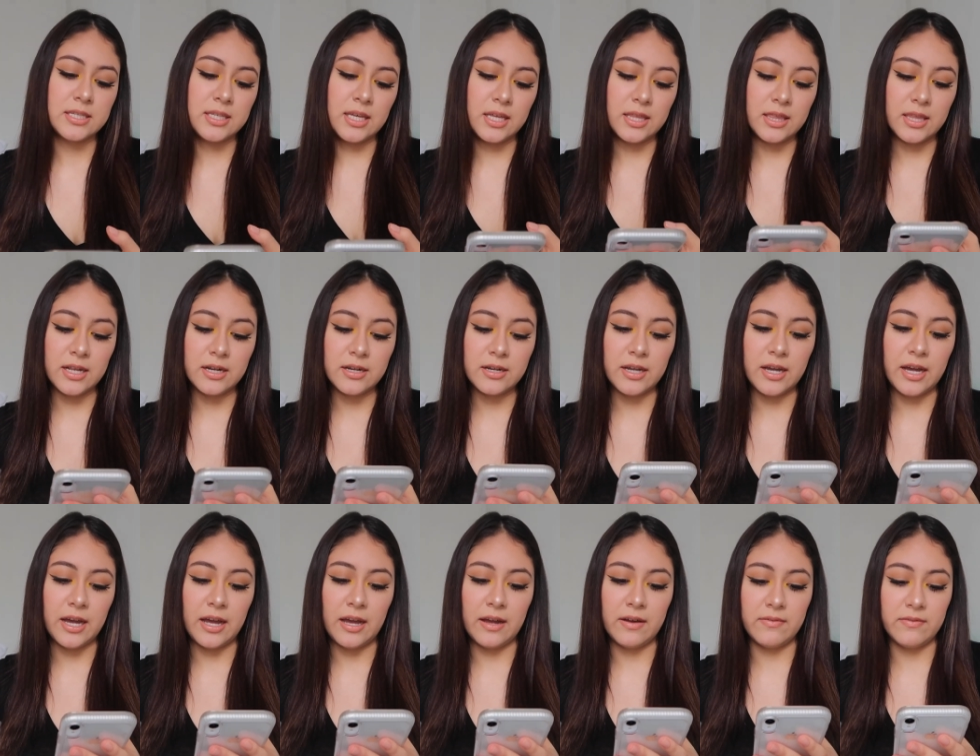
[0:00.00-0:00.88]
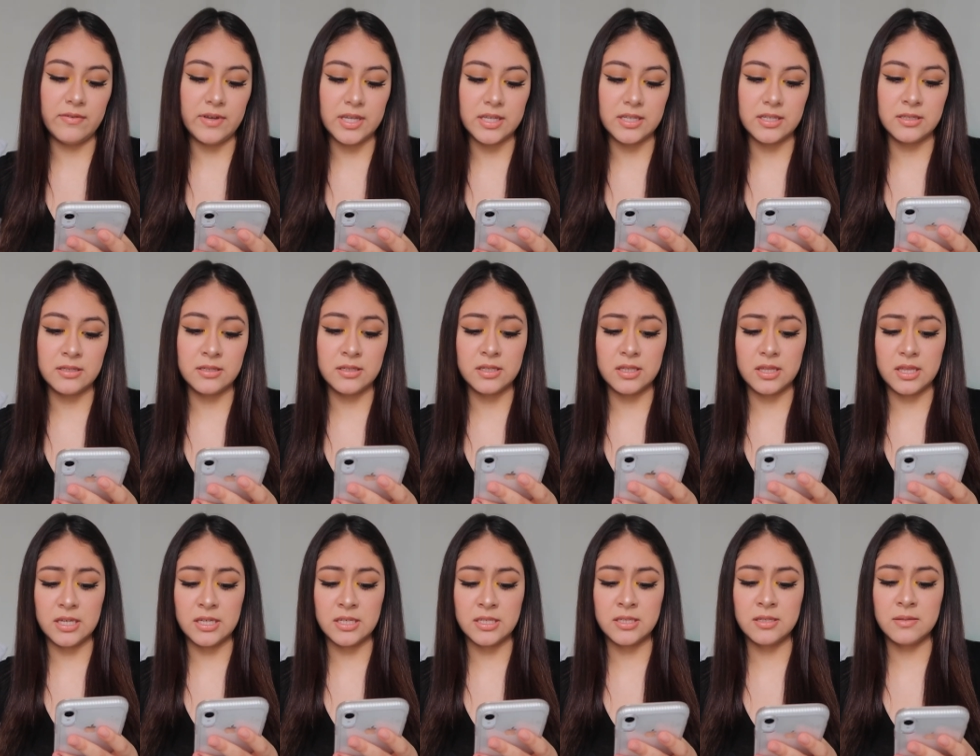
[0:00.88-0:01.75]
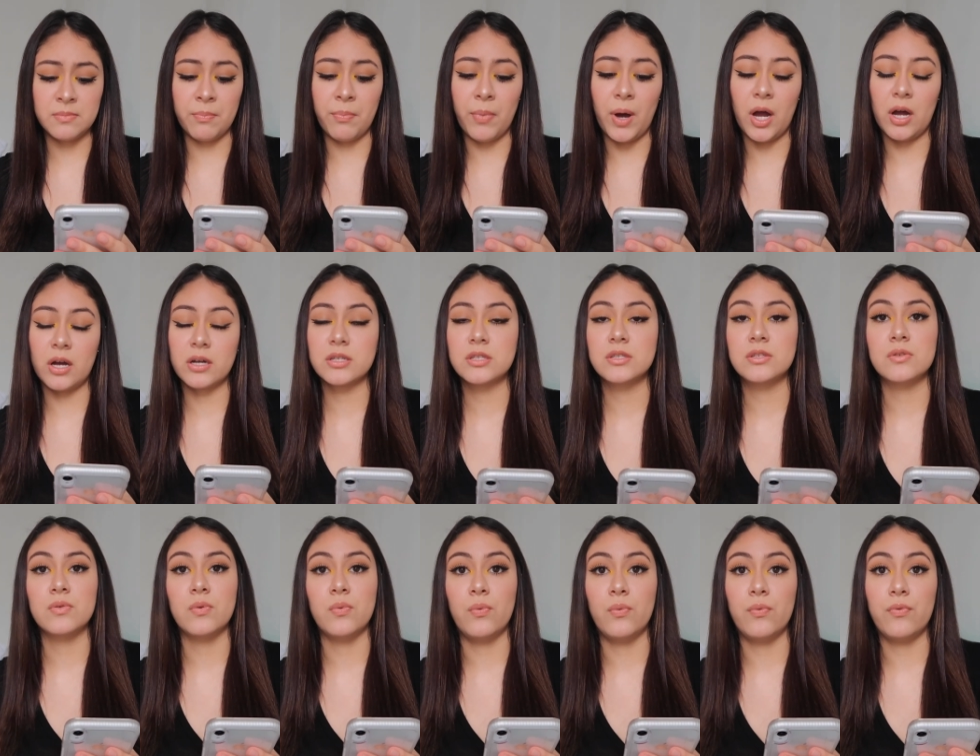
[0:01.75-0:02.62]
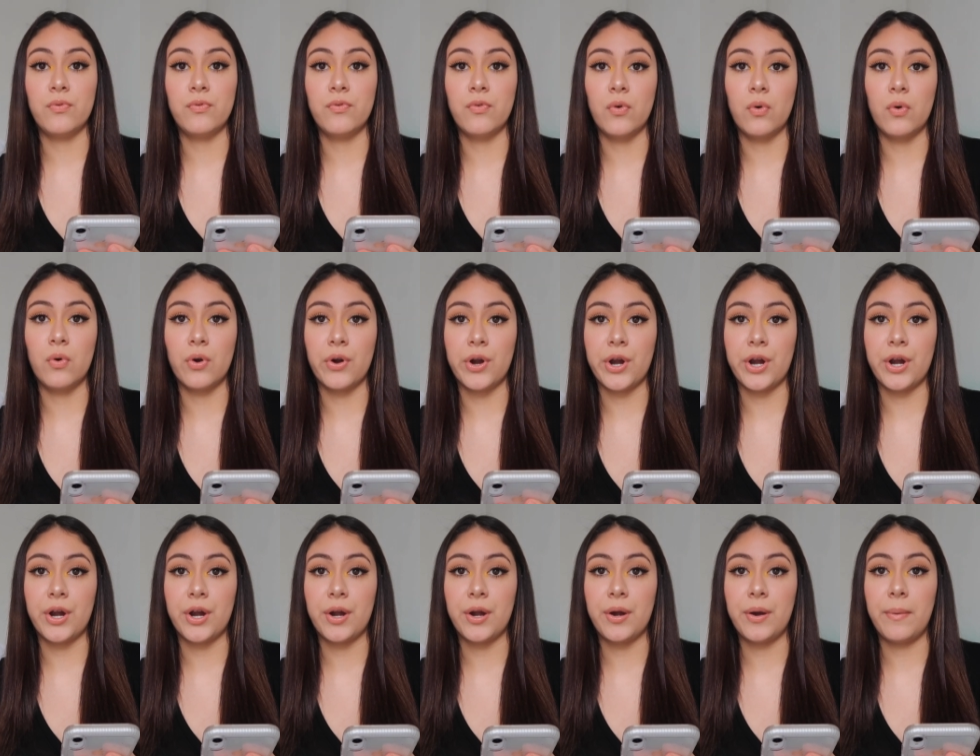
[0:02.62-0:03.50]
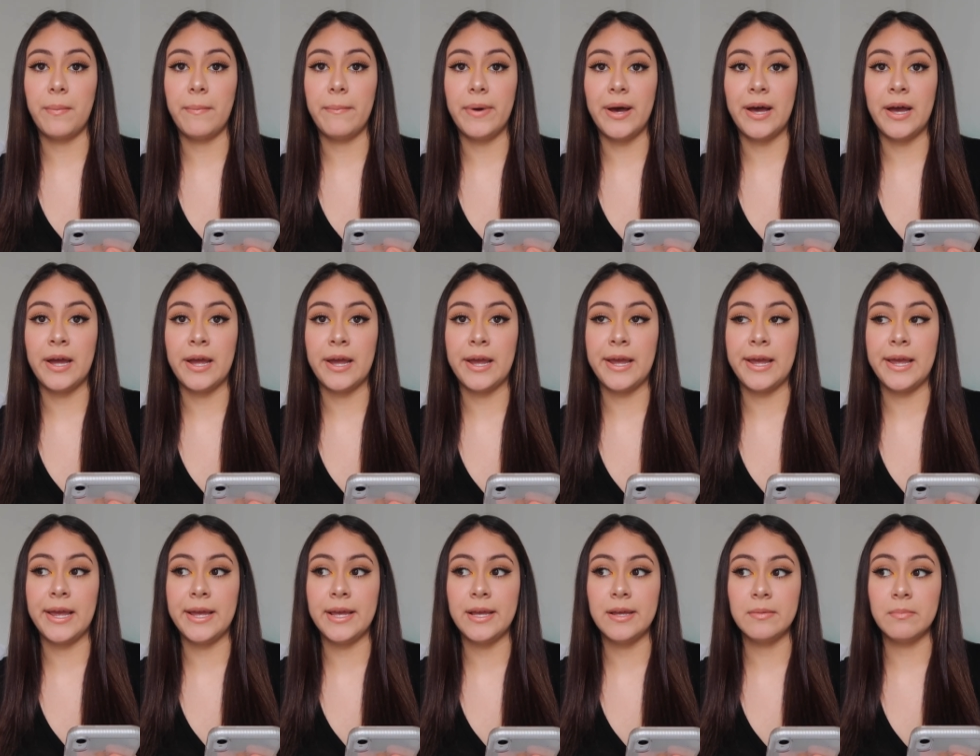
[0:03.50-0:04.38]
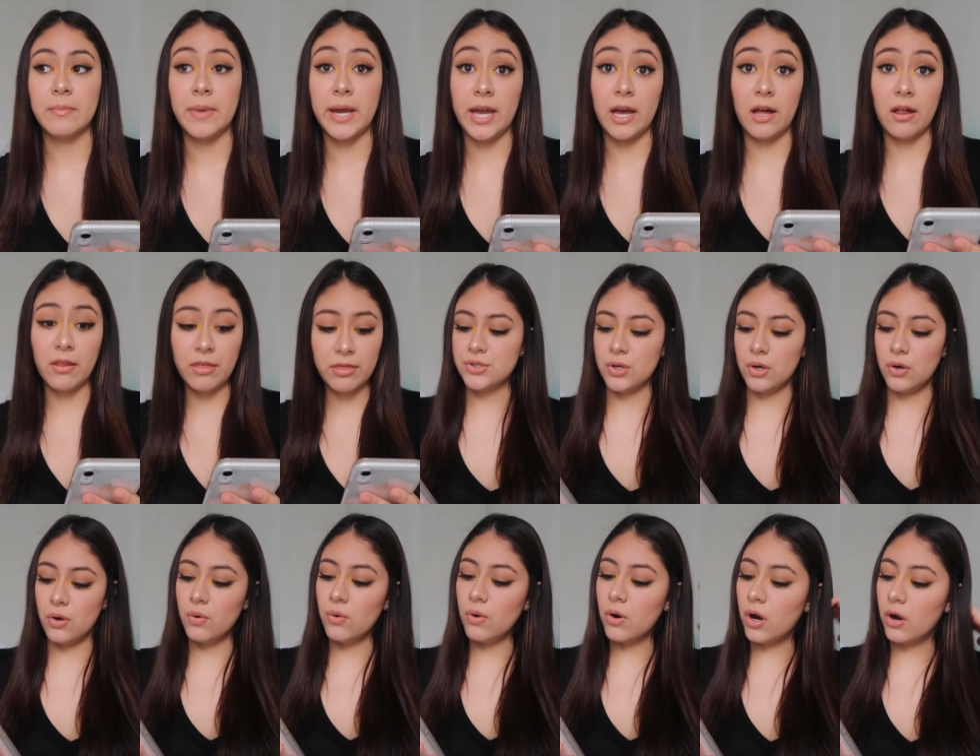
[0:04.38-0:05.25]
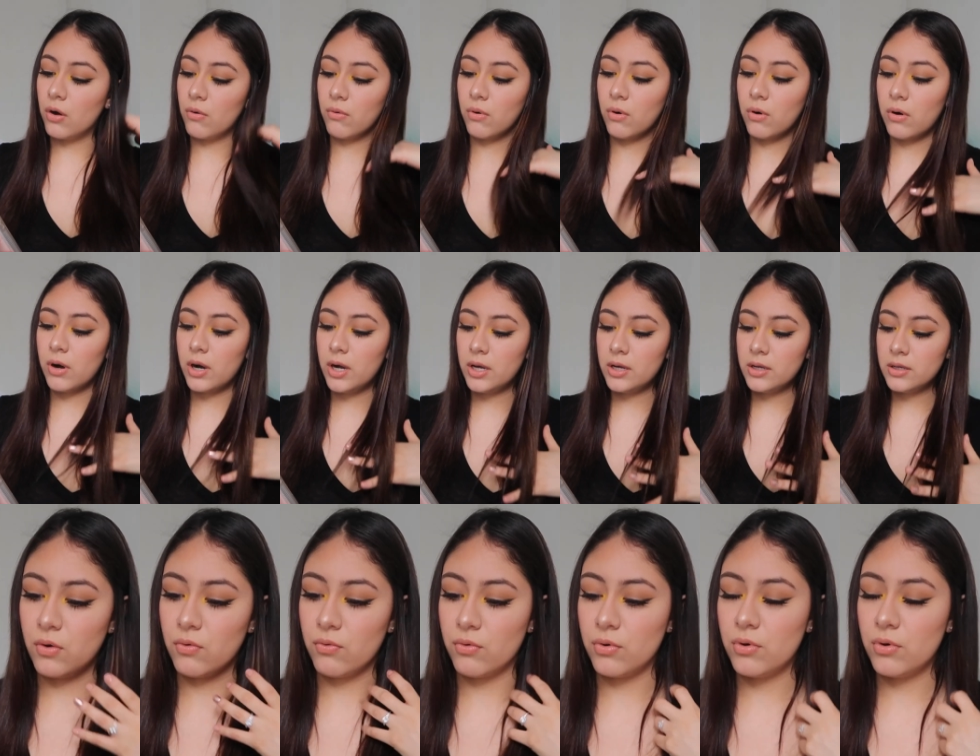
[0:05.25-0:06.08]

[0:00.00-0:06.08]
thing that I have is this box for my health. So Aurora,